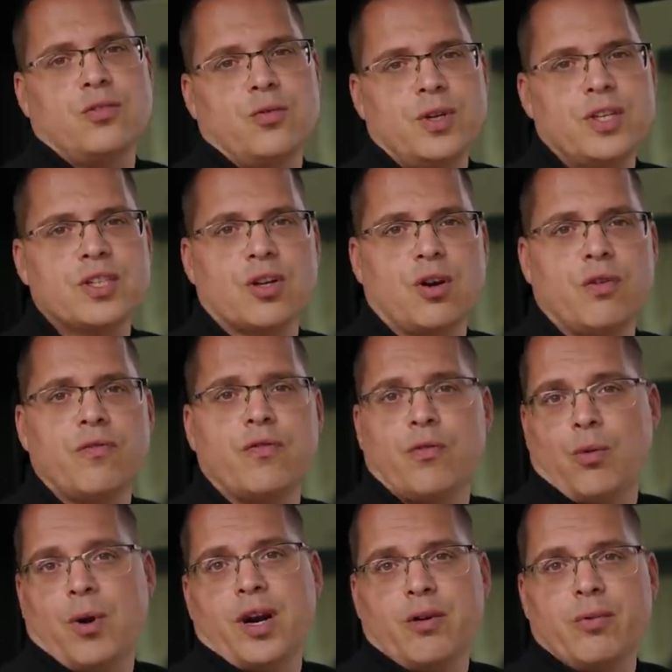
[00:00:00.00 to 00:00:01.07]
the risk of
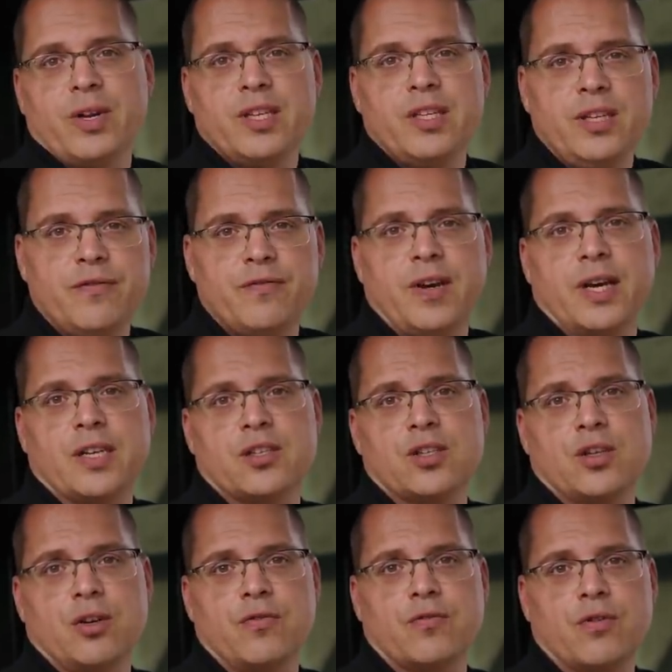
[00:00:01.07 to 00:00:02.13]
wiring
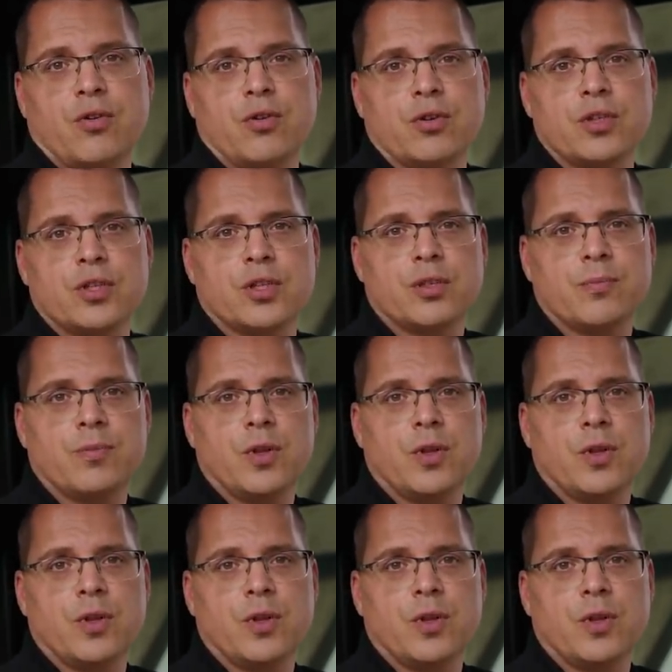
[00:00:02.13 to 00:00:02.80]
defects, of course.